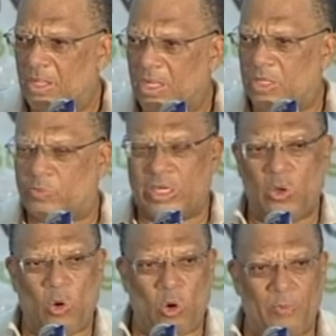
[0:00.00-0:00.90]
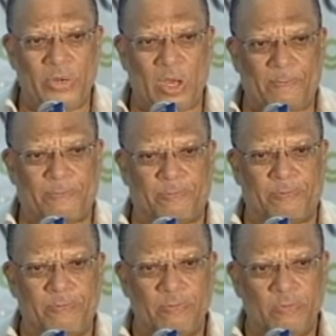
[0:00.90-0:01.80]
It will open up
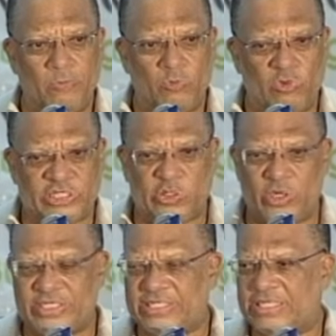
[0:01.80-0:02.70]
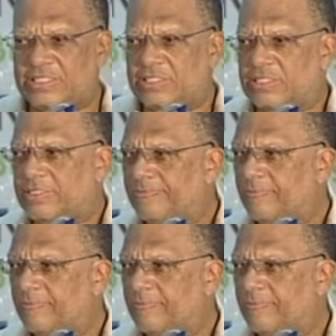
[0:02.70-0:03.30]
resources